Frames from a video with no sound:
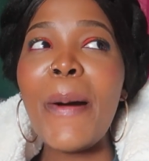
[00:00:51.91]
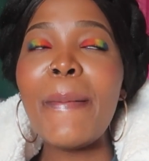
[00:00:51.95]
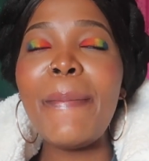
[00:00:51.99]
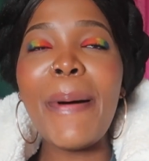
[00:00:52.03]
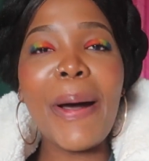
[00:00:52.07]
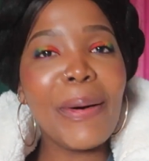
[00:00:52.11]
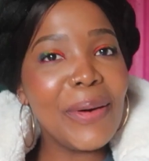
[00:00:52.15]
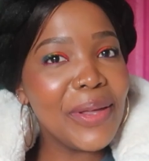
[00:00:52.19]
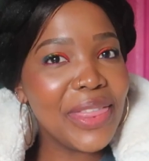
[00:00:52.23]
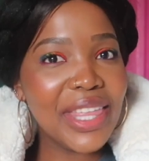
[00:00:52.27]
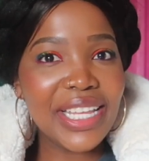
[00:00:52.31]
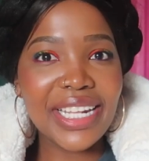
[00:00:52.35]

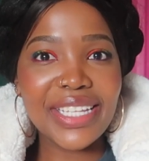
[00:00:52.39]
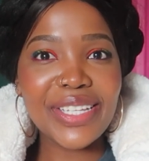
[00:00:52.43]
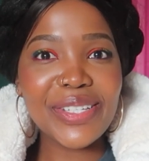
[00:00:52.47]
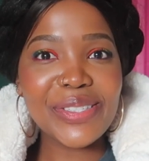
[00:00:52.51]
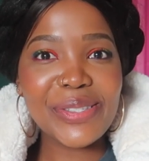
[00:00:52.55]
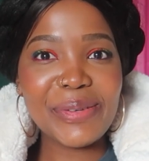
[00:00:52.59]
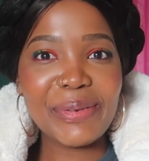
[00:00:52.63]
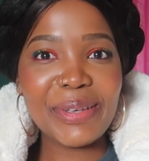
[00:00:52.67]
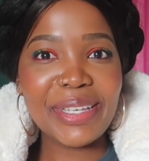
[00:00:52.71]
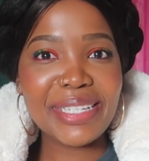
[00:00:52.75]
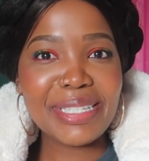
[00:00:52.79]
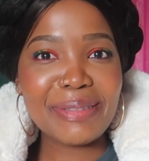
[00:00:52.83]
but with a little
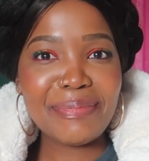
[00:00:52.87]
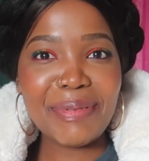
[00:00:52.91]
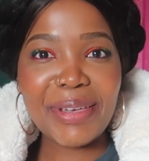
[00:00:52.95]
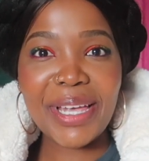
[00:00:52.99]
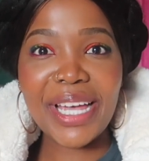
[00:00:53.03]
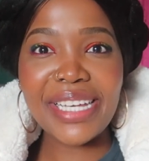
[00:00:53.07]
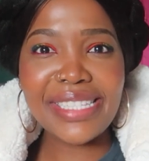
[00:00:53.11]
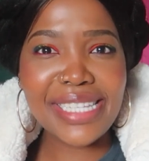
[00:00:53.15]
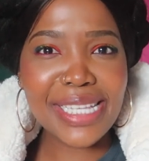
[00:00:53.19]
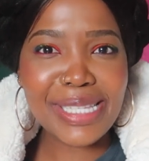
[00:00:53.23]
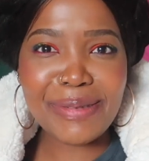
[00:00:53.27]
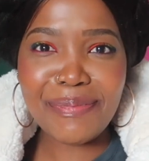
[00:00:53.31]
twist.
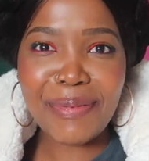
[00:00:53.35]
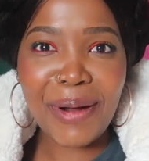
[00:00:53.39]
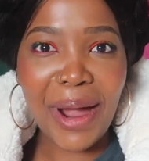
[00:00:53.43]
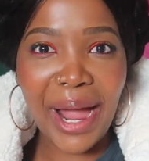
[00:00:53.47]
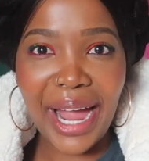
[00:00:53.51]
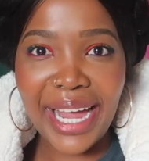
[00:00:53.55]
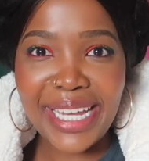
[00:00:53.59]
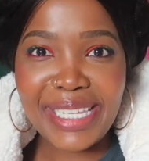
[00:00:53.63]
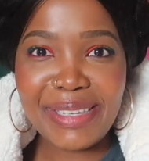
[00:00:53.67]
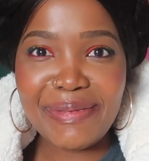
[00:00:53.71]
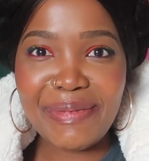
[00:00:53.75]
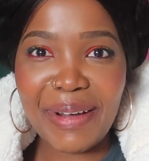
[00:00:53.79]
Because it's
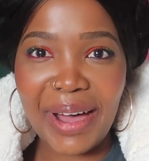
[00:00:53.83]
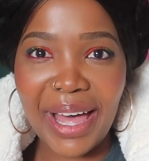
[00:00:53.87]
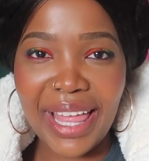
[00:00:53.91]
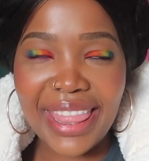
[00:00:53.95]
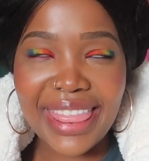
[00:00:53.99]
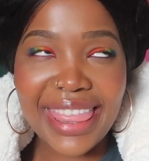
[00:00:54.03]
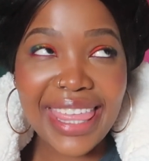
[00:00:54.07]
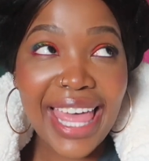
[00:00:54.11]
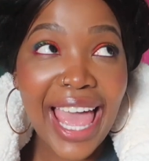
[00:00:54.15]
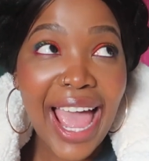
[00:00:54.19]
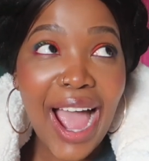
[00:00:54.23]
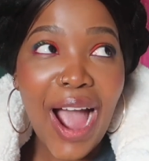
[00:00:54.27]
Pride
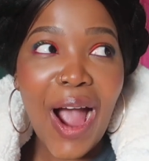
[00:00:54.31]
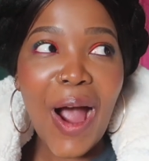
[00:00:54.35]
Month,